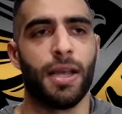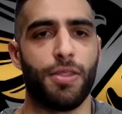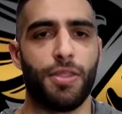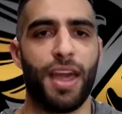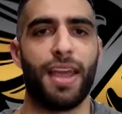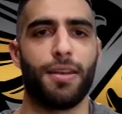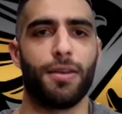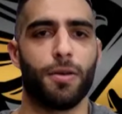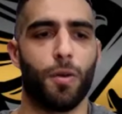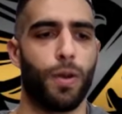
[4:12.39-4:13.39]

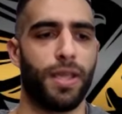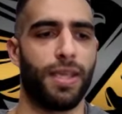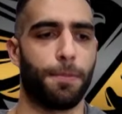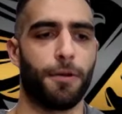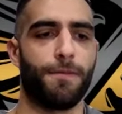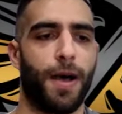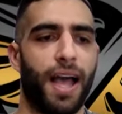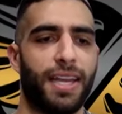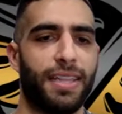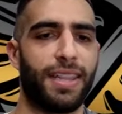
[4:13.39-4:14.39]
then we
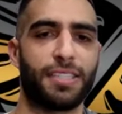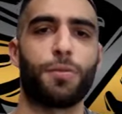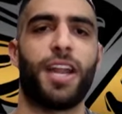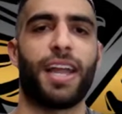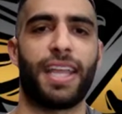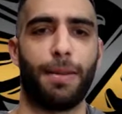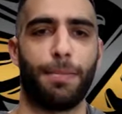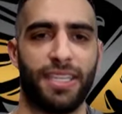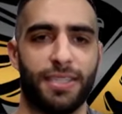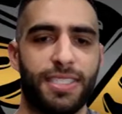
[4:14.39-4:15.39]
provided that's when I came
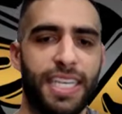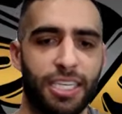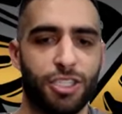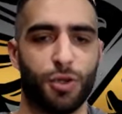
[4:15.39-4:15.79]
in to teach.